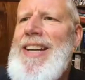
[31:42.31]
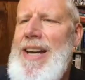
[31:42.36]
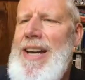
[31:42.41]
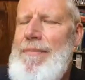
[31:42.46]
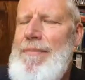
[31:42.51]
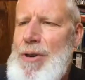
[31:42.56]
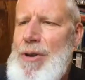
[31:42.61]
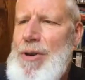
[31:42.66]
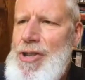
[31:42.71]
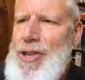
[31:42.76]

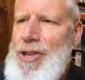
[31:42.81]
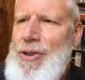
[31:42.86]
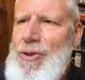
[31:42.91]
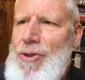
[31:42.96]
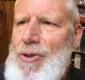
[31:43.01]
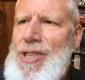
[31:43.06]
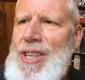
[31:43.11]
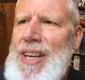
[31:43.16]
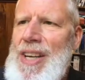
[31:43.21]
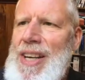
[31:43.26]
at
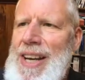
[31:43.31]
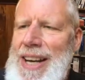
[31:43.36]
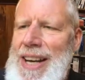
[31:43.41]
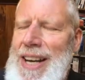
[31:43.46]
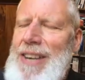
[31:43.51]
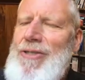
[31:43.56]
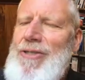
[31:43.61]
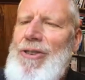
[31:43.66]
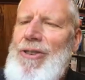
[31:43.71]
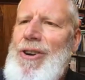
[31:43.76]
producing
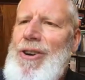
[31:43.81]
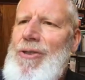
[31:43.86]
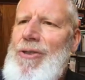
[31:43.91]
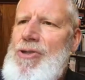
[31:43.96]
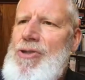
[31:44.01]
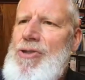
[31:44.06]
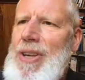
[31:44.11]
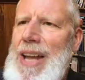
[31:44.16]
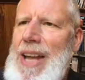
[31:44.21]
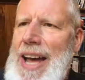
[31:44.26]

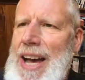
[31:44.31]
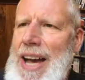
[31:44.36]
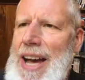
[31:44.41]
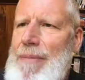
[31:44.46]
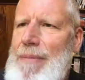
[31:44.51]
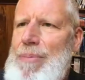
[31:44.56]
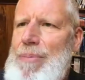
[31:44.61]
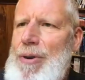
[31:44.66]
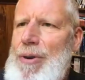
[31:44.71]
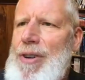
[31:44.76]
agricultural
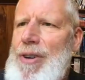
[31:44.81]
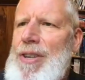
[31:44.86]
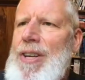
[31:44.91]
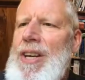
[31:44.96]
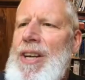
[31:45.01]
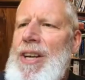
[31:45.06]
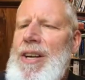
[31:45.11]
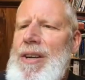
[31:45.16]
output